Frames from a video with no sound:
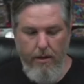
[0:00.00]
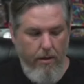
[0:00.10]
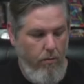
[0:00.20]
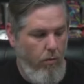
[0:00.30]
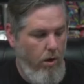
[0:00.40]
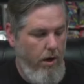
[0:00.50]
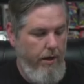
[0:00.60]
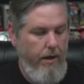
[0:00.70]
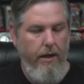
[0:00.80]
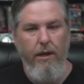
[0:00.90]
and
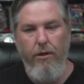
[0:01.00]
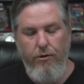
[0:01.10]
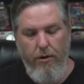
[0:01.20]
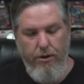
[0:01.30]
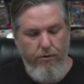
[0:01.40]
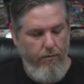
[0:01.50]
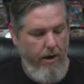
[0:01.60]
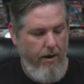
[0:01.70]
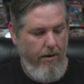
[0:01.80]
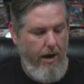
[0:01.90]
1 illustration
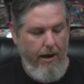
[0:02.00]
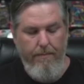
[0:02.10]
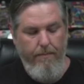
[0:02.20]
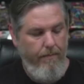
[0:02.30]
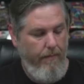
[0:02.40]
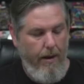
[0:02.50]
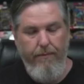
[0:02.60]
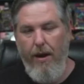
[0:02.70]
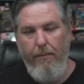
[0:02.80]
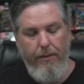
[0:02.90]
rare. I'm
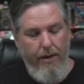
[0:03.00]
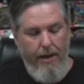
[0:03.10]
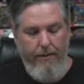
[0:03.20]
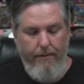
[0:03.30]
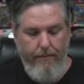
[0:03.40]
fine with that.